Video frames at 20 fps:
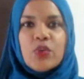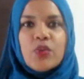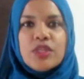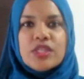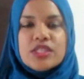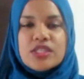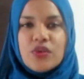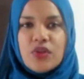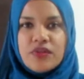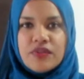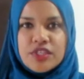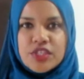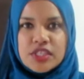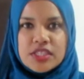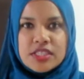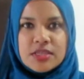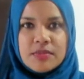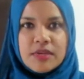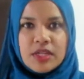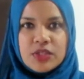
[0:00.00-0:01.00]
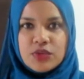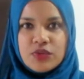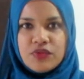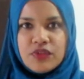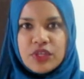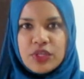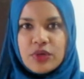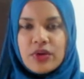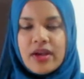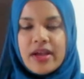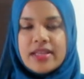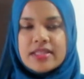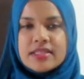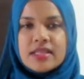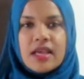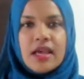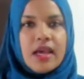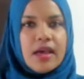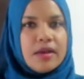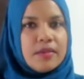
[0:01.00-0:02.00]
with saltfish and tomato video, guys.
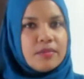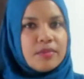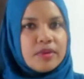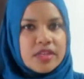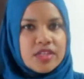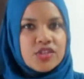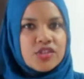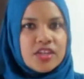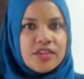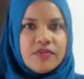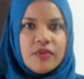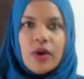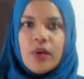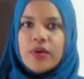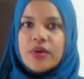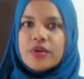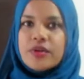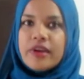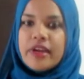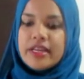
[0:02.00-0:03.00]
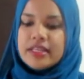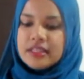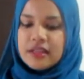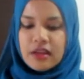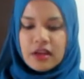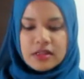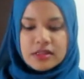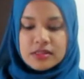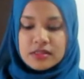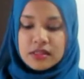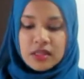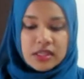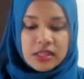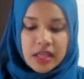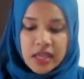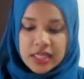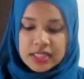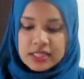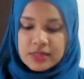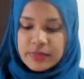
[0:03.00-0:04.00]
Pretty straightforward, right? Not
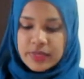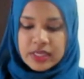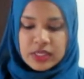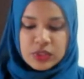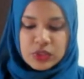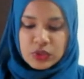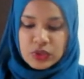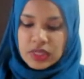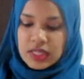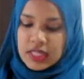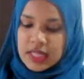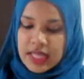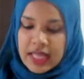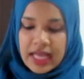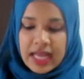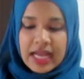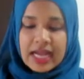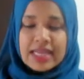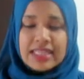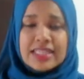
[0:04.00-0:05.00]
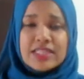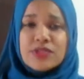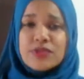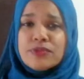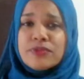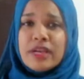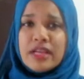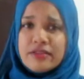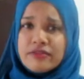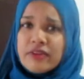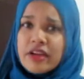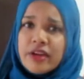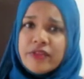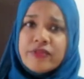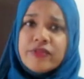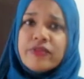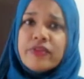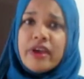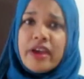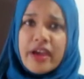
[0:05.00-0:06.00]
hard to make at all, and it's very, very,
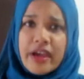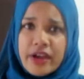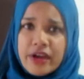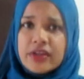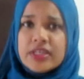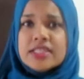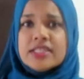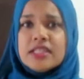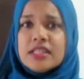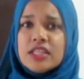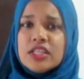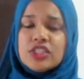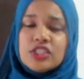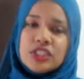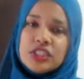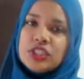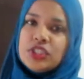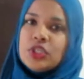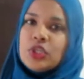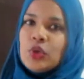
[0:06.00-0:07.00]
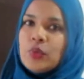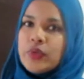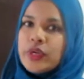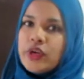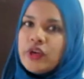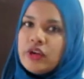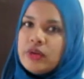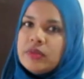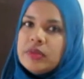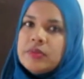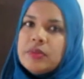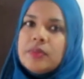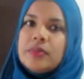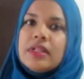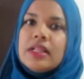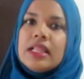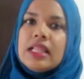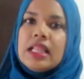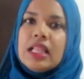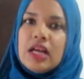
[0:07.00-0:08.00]
very delicious. And you know, we Caribbean people
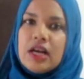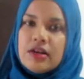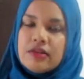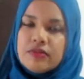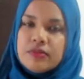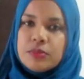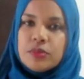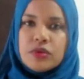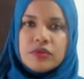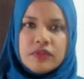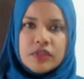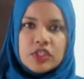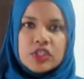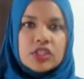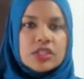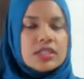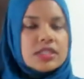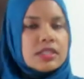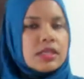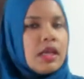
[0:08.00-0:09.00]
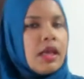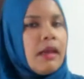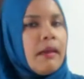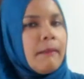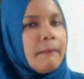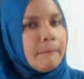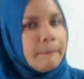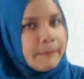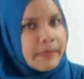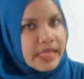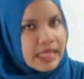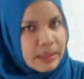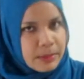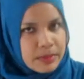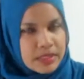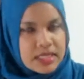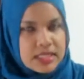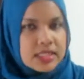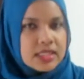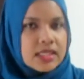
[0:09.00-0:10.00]
love provisions. Me
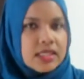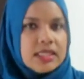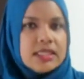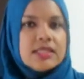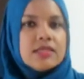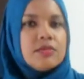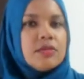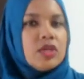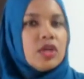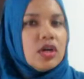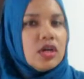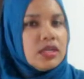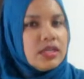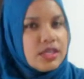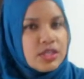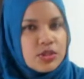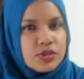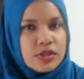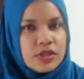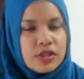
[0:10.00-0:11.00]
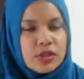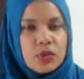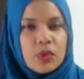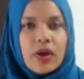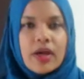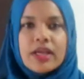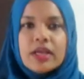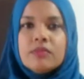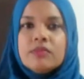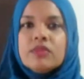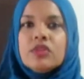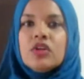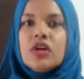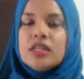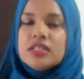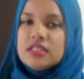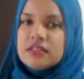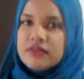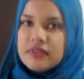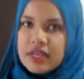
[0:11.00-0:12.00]
personally, to be honest with you, I am
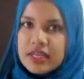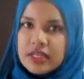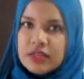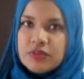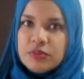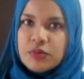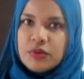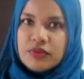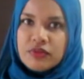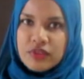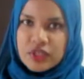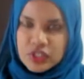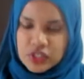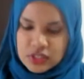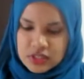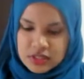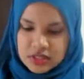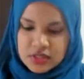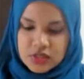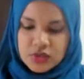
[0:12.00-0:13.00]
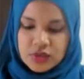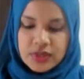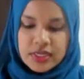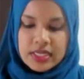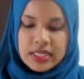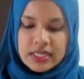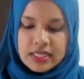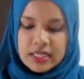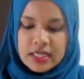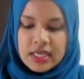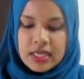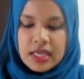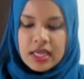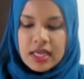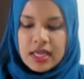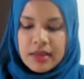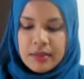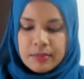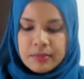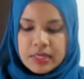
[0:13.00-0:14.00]
not a fan of provisions really,
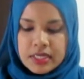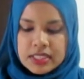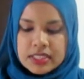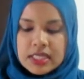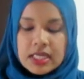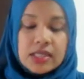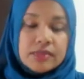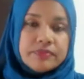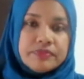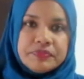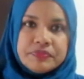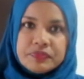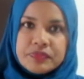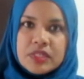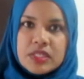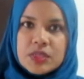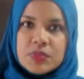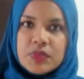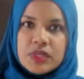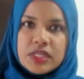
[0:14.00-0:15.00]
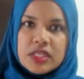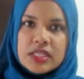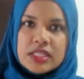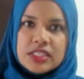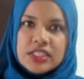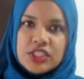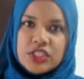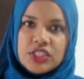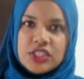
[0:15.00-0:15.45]
but it's a pretty good dish